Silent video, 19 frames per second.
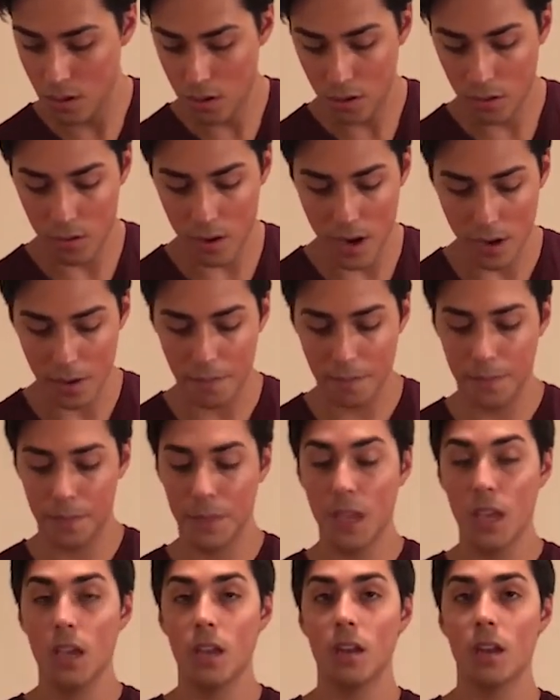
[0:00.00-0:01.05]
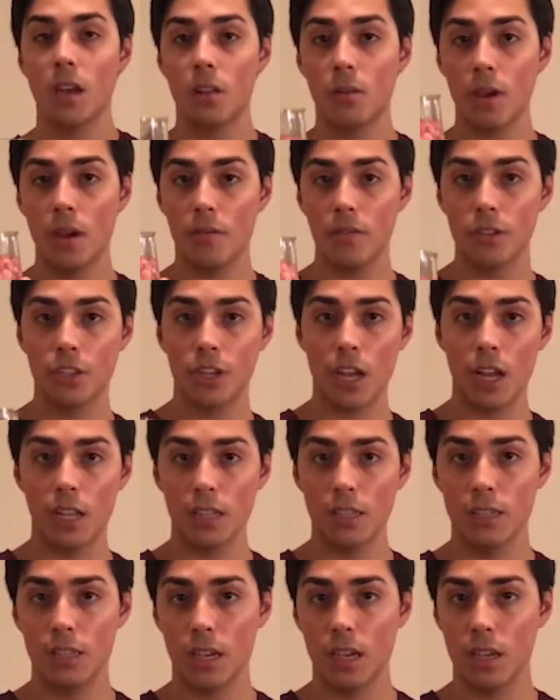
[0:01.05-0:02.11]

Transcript: Great. Now that we have our shallots